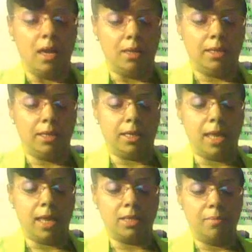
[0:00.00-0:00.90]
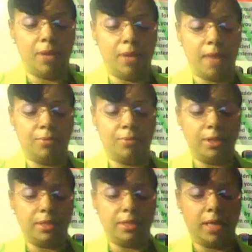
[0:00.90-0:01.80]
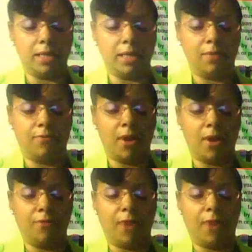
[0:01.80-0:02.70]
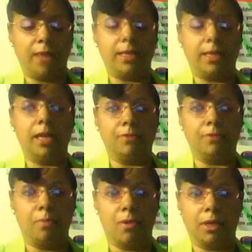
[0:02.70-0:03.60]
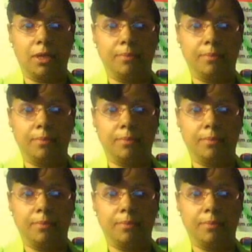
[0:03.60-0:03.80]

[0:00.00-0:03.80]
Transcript: litigation plan presentation, verified data reporting.